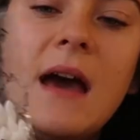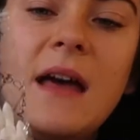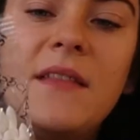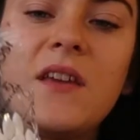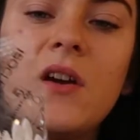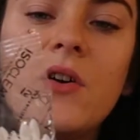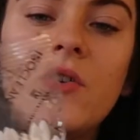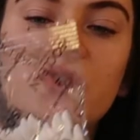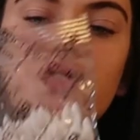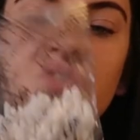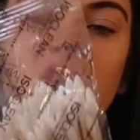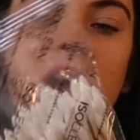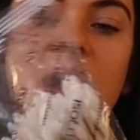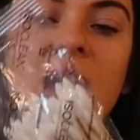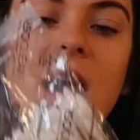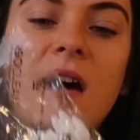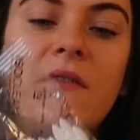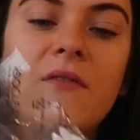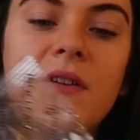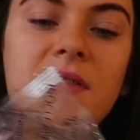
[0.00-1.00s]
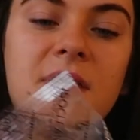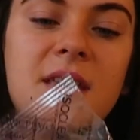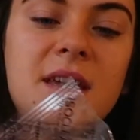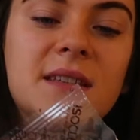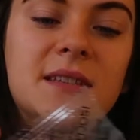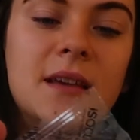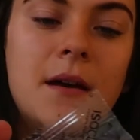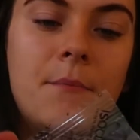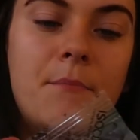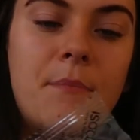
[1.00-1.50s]
And they also have
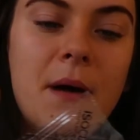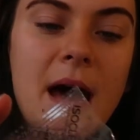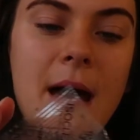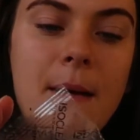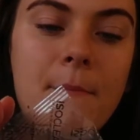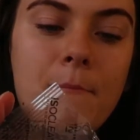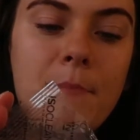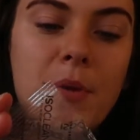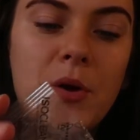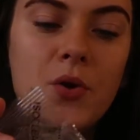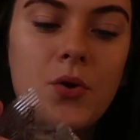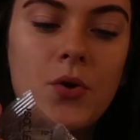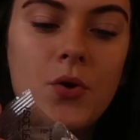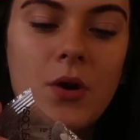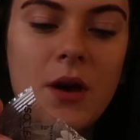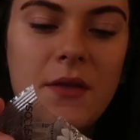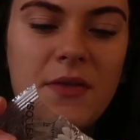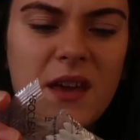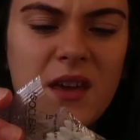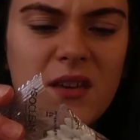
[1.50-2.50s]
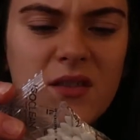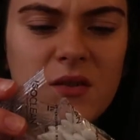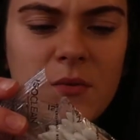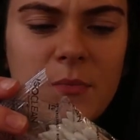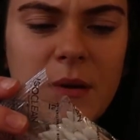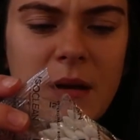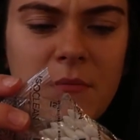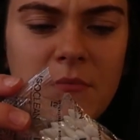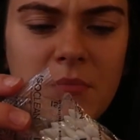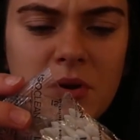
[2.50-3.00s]
these bamboo, I think they're
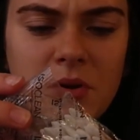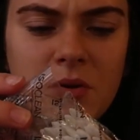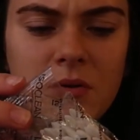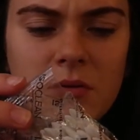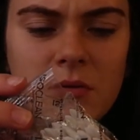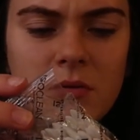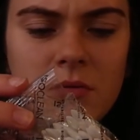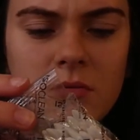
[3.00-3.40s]
bamboo,